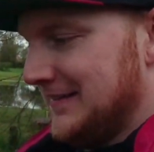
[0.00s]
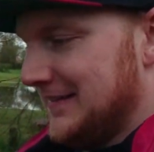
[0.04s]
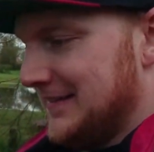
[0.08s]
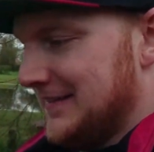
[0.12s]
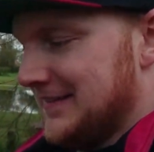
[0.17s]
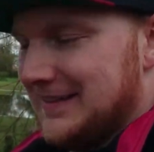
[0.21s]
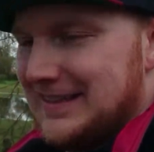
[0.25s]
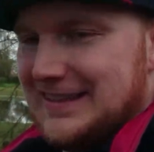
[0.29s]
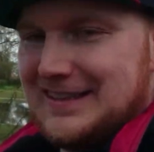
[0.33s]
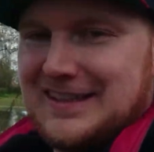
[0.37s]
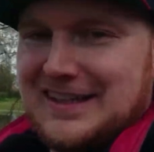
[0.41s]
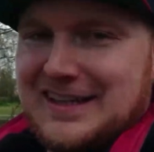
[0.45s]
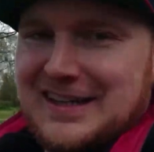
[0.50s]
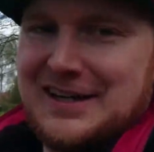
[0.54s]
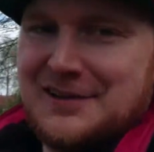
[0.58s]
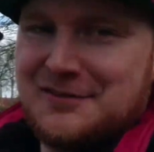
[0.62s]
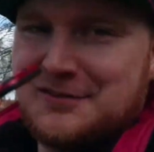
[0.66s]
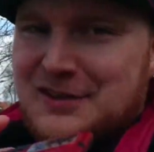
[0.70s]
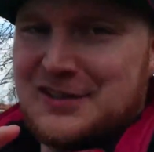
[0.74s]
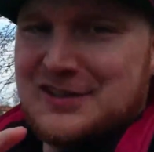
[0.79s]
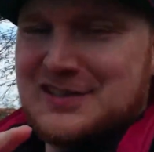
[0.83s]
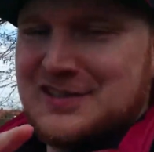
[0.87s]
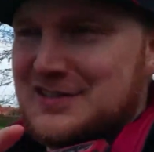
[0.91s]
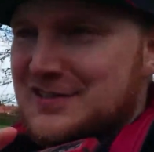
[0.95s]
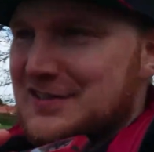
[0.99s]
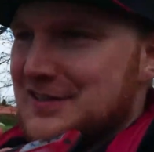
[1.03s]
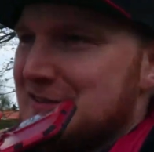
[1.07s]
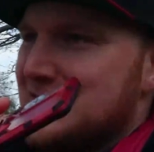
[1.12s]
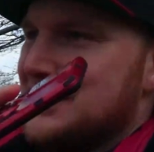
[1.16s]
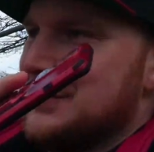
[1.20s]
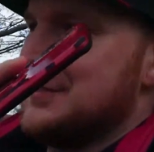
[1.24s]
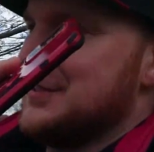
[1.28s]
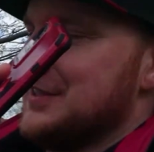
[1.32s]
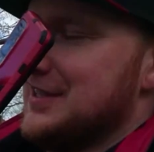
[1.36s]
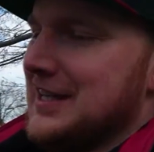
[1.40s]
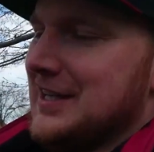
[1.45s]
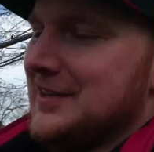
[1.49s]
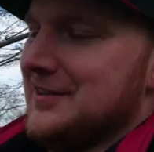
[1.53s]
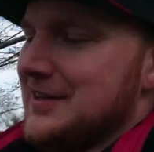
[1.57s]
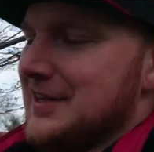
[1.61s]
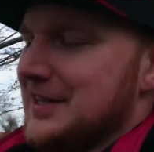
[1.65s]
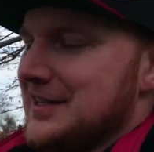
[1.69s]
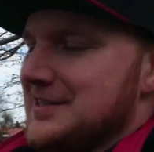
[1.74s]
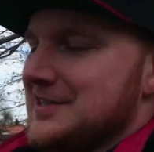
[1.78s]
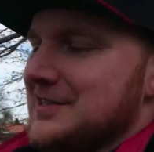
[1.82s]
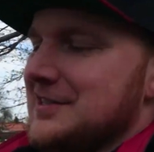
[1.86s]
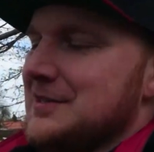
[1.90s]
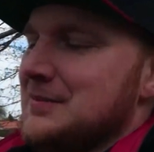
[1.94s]
So I forgot to count
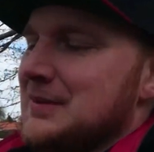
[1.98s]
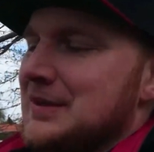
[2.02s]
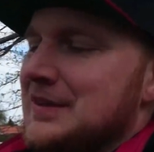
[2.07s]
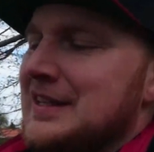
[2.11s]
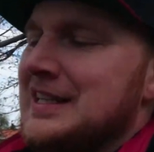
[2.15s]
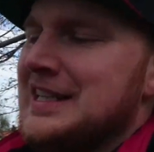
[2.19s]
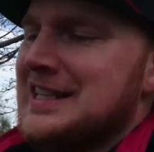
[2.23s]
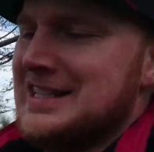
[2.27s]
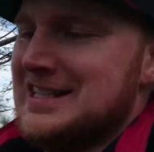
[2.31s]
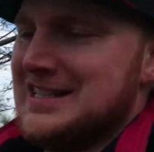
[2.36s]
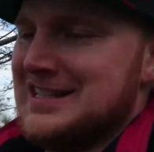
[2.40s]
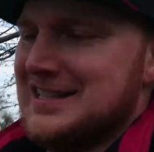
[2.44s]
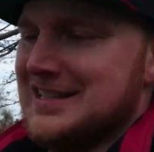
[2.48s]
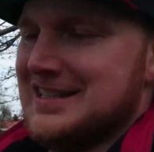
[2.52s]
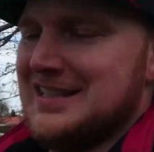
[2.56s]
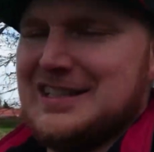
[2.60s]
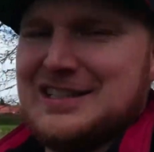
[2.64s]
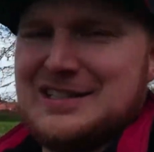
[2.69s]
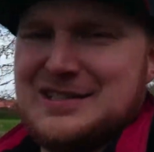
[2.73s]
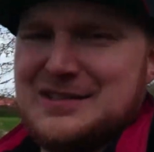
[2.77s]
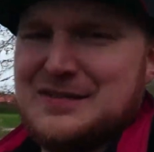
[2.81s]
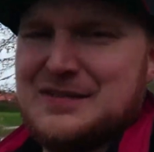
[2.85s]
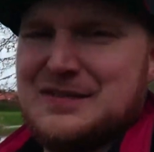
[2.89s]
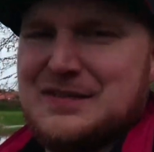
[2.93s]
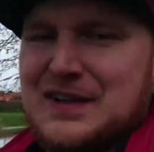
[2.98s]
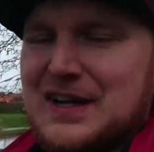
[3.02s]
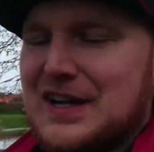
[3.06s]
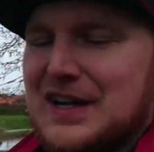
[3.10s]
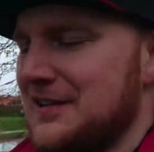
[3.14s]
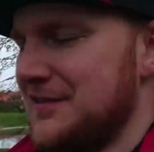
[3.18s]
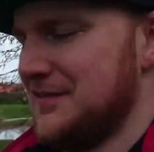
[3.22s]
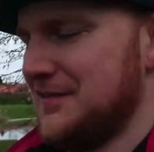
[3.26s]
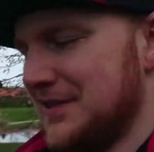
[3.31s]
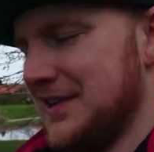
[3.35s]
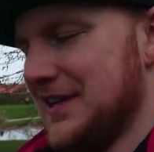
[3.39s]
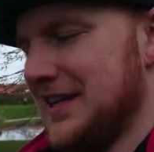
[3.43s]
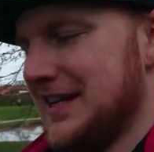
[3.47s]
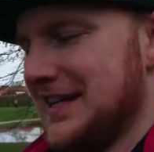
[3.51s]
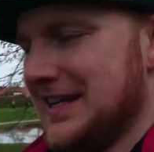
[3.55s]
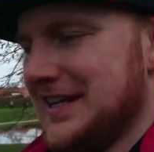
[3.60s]
actually, but I think it's 5